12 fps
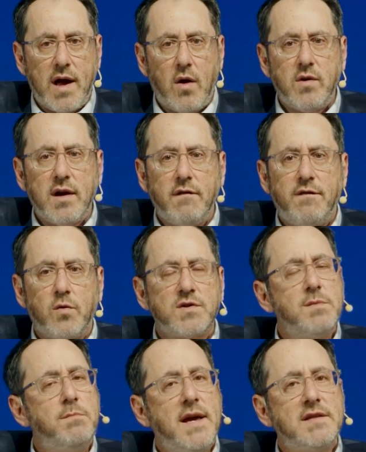grounding for
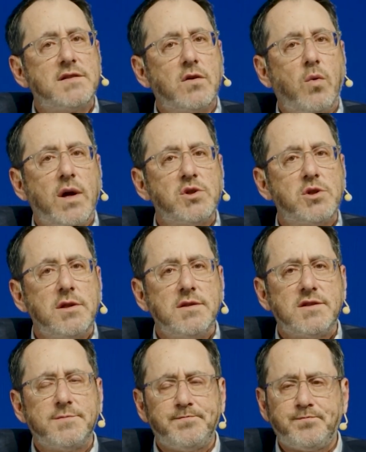some basic
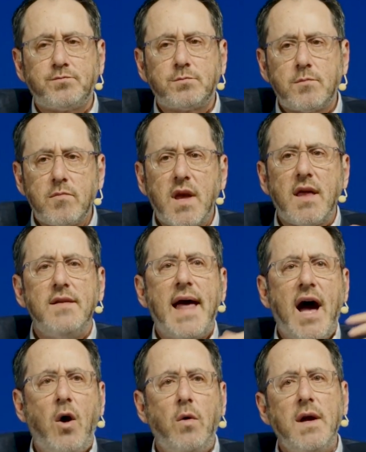questions.
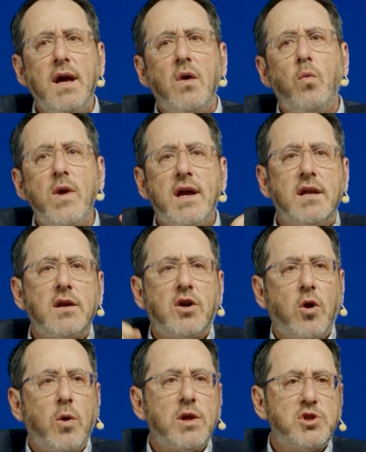Now we can
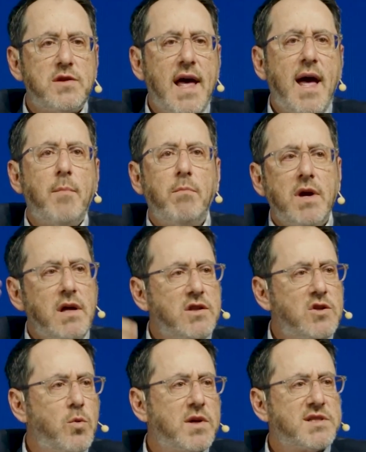encourage them
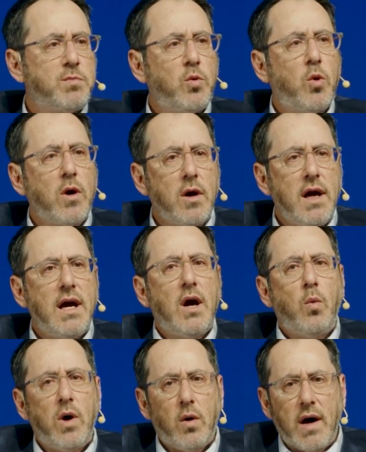to explore,
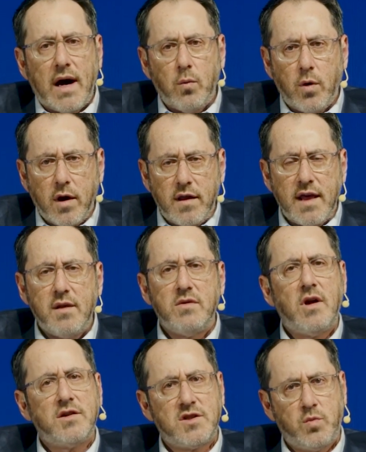well, what are they,
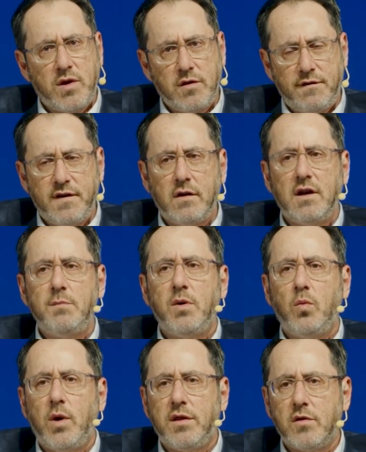not just what they're feeling,
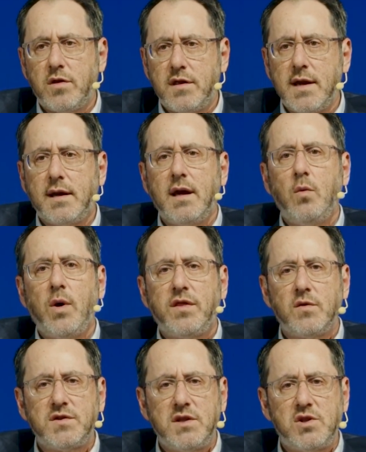but what they're thinking,
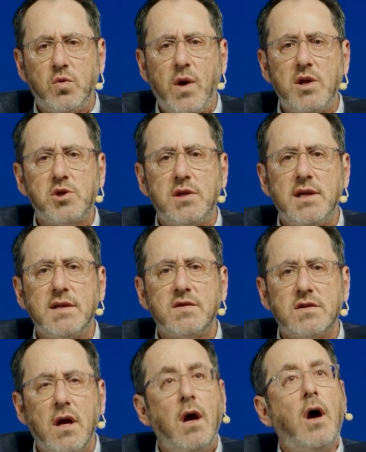what their situation
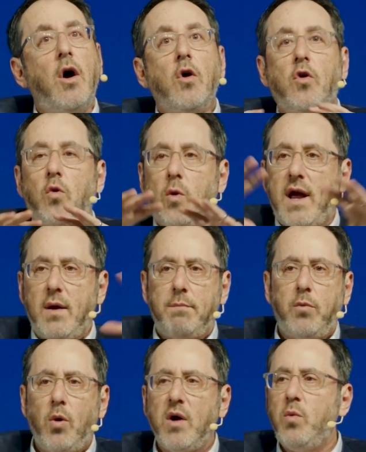is. Great.
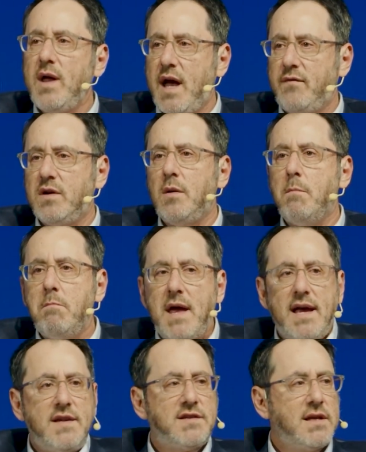Boy, we have an
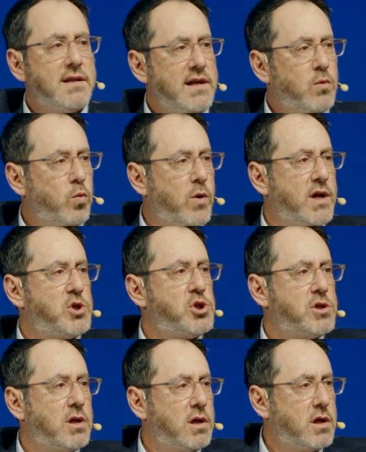amazingly
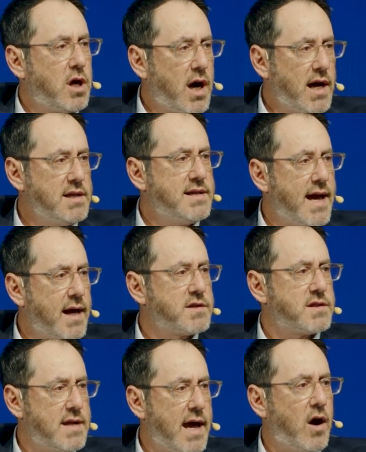rich
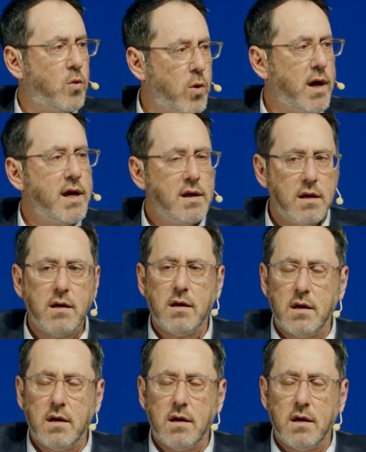context now, right?